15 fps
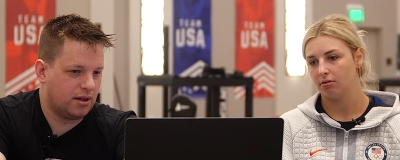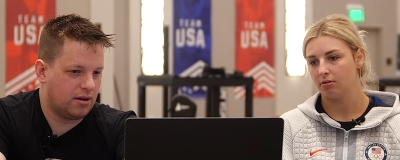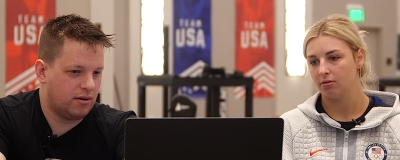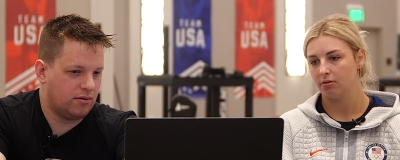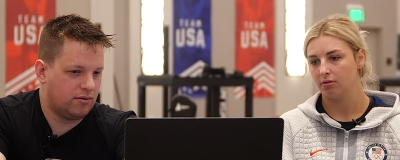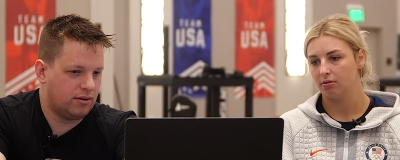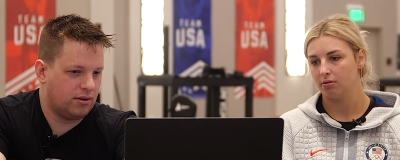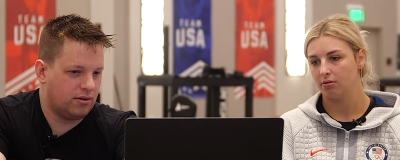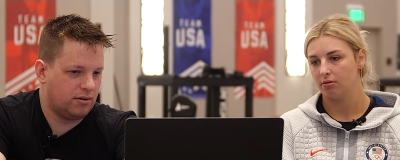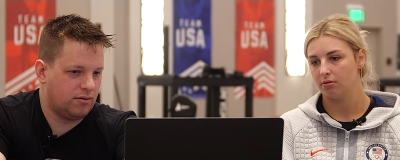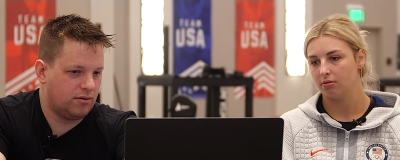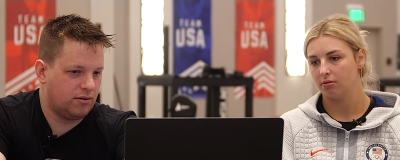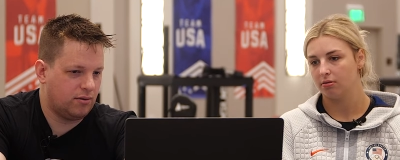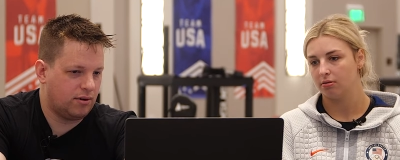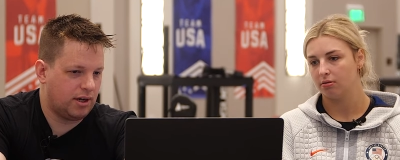Speaker 1: go
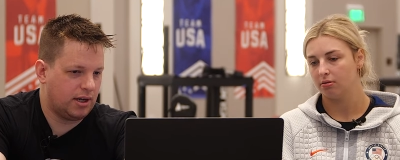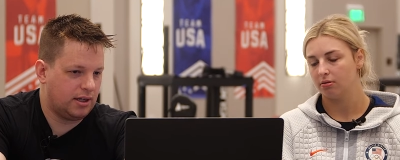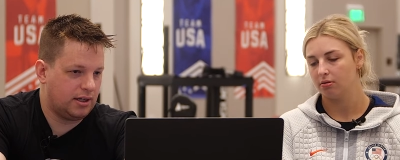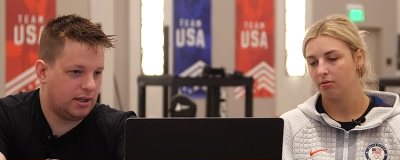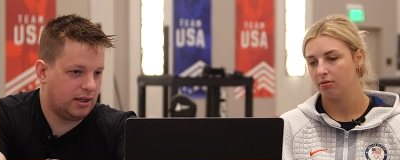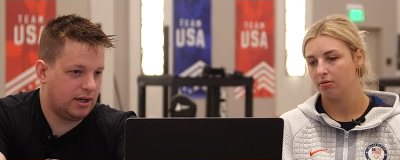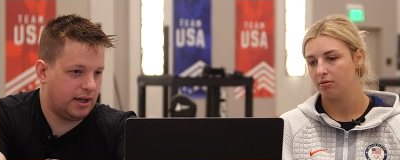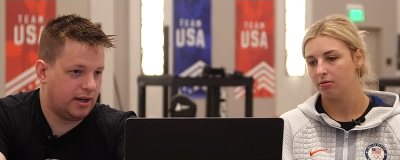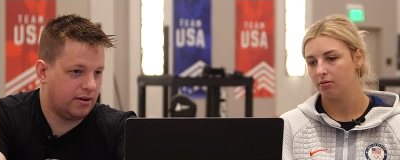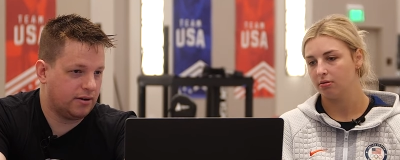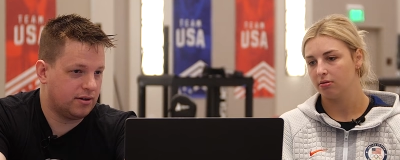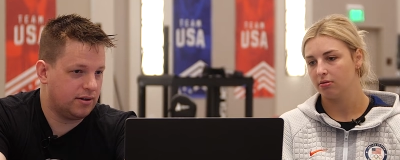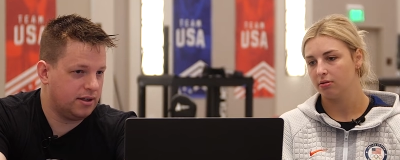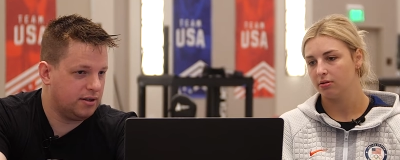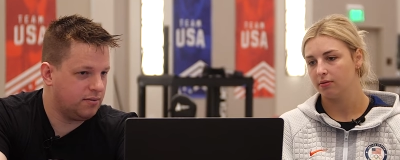to twenty eighteen A O.
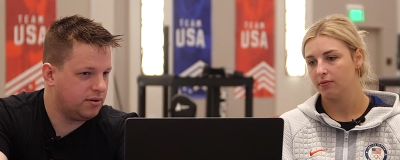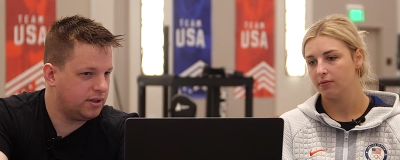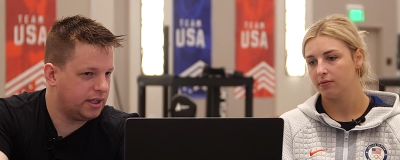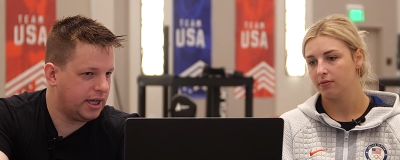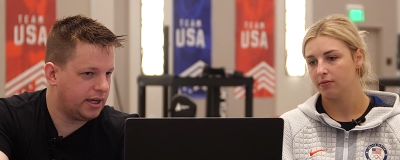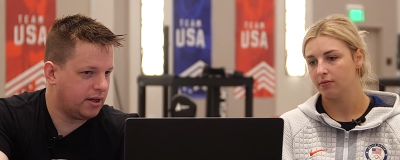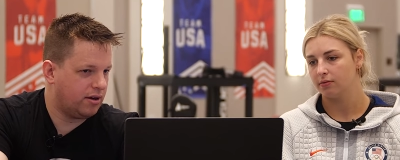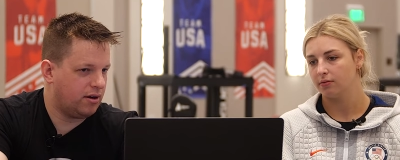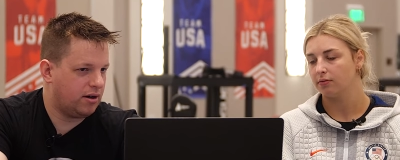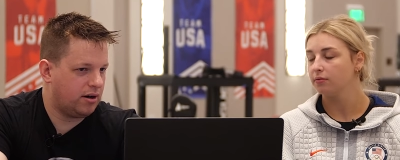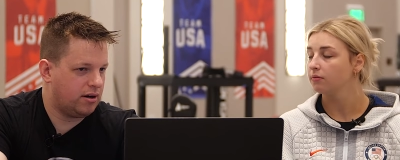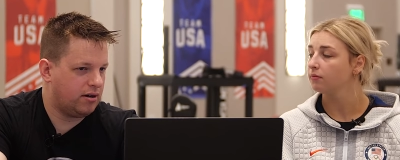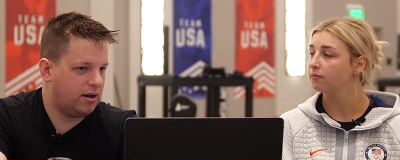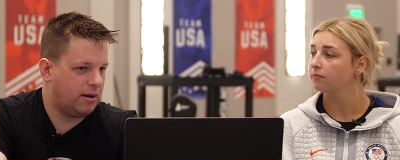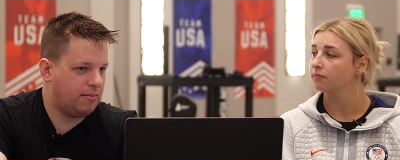So this was like,
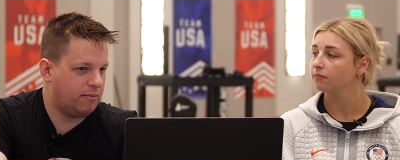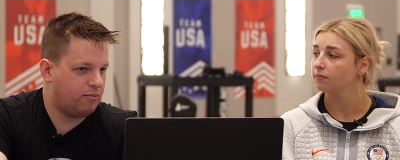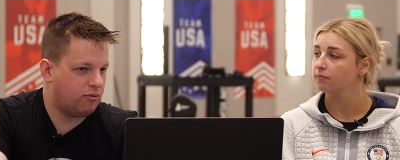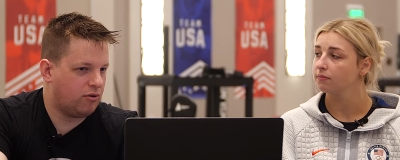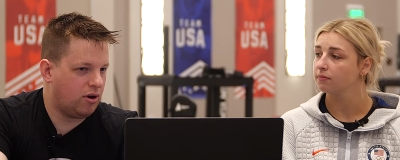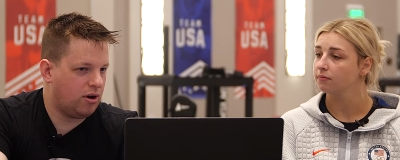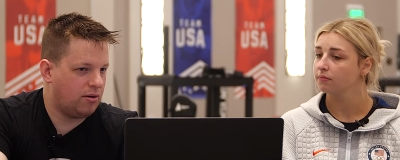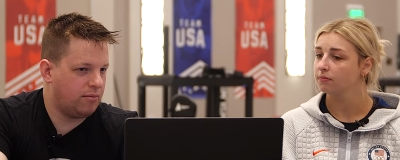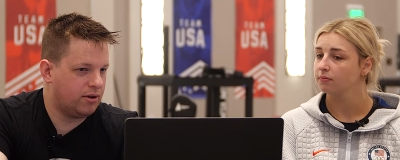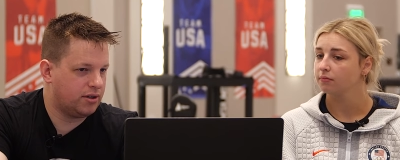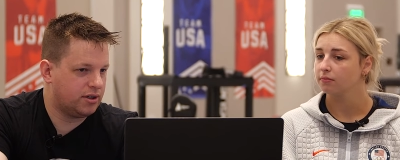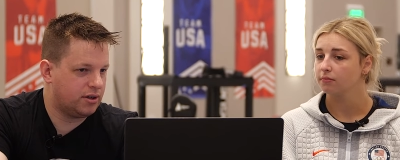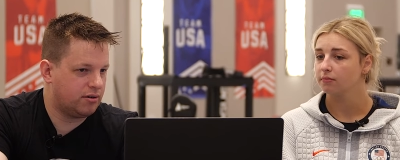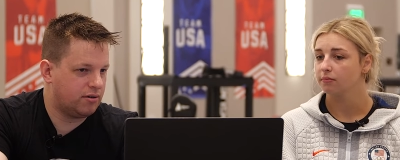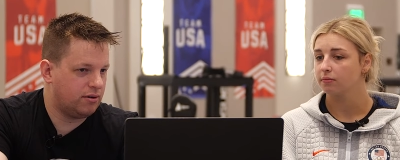I mean,
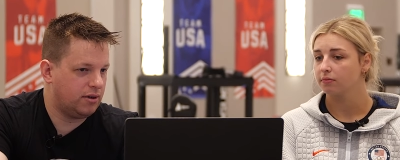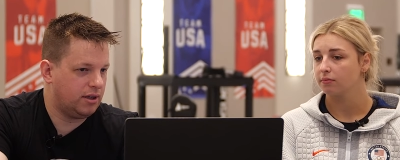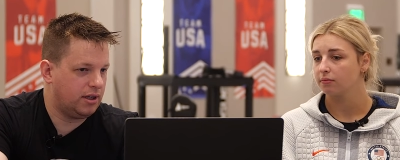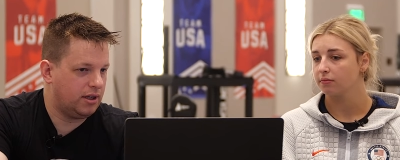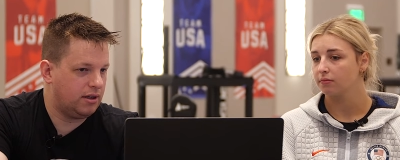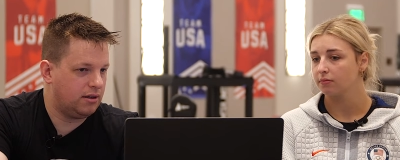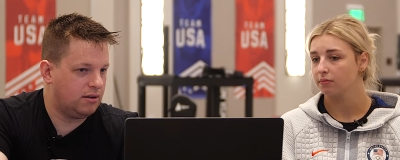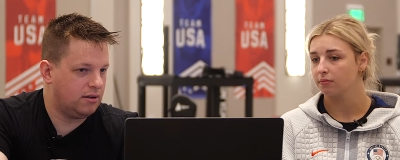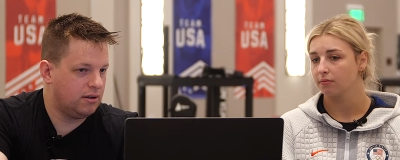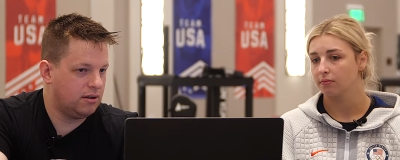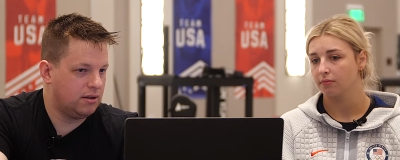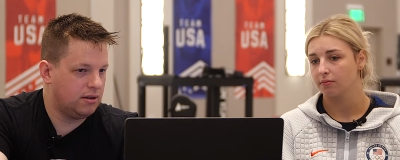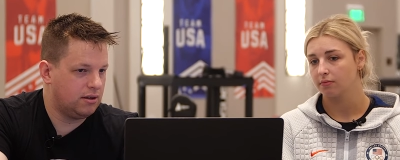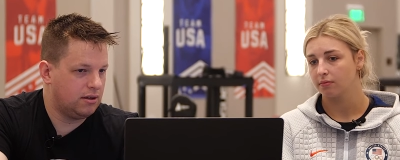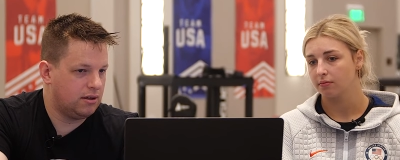almost certainly
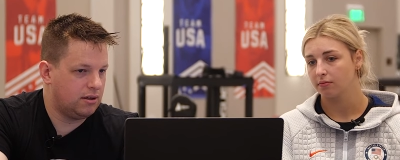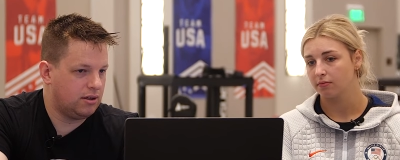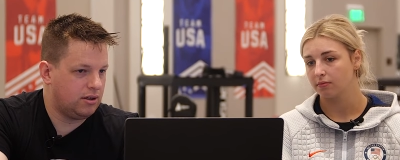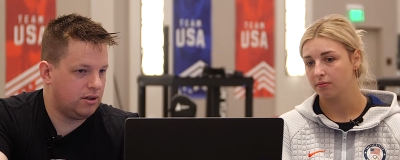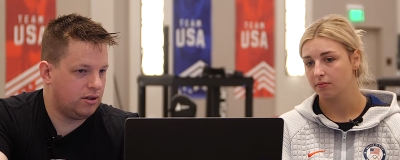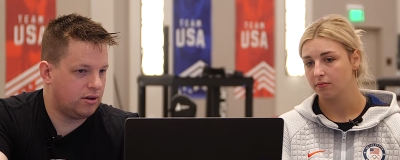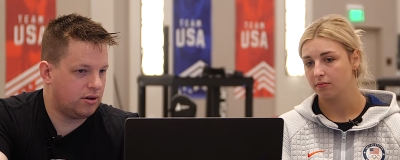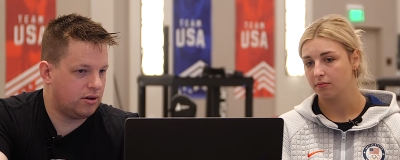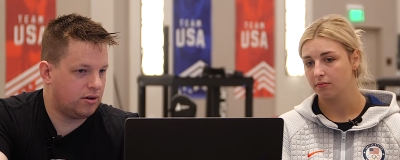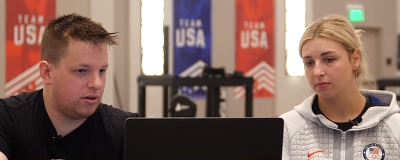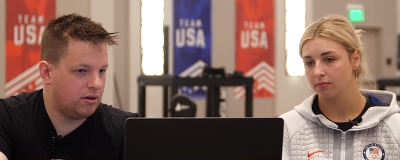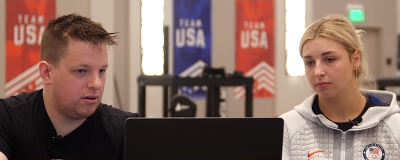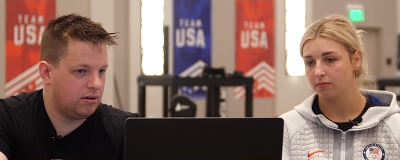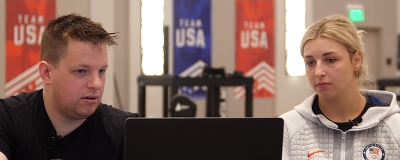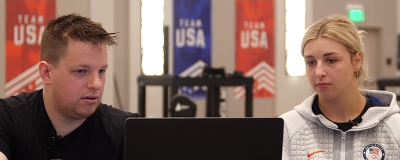
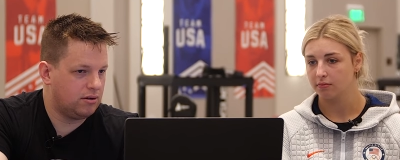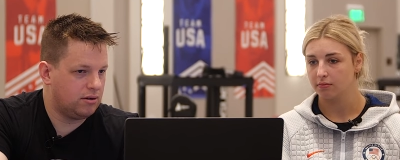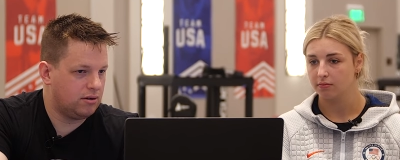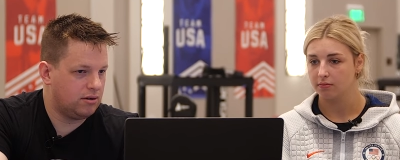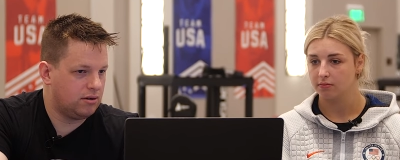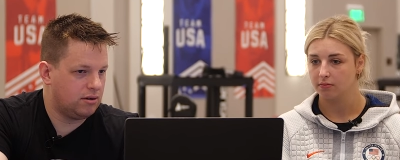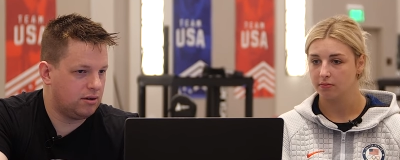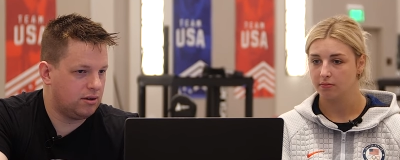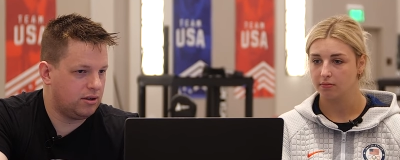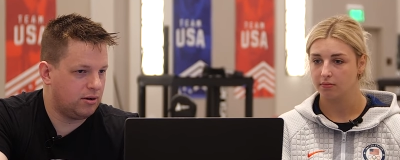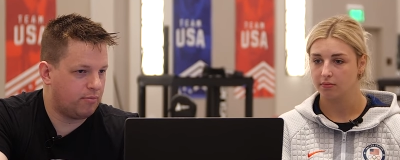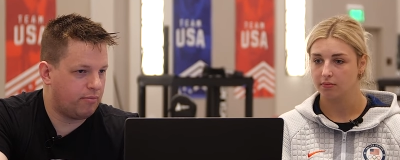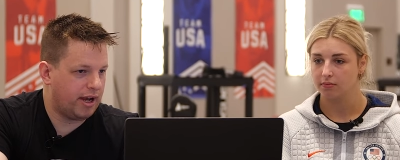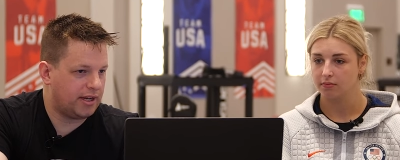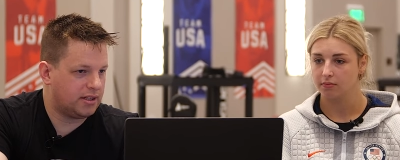your
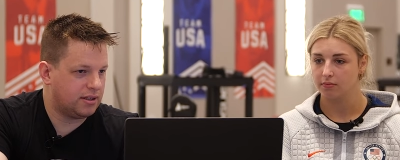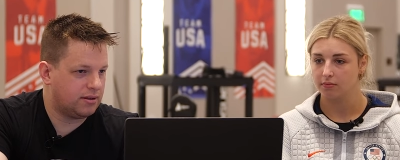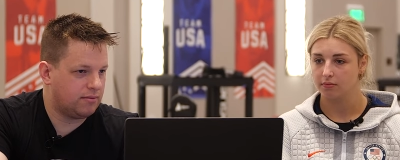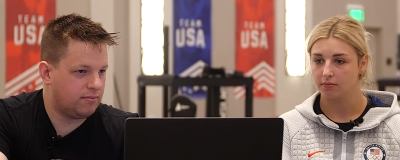your best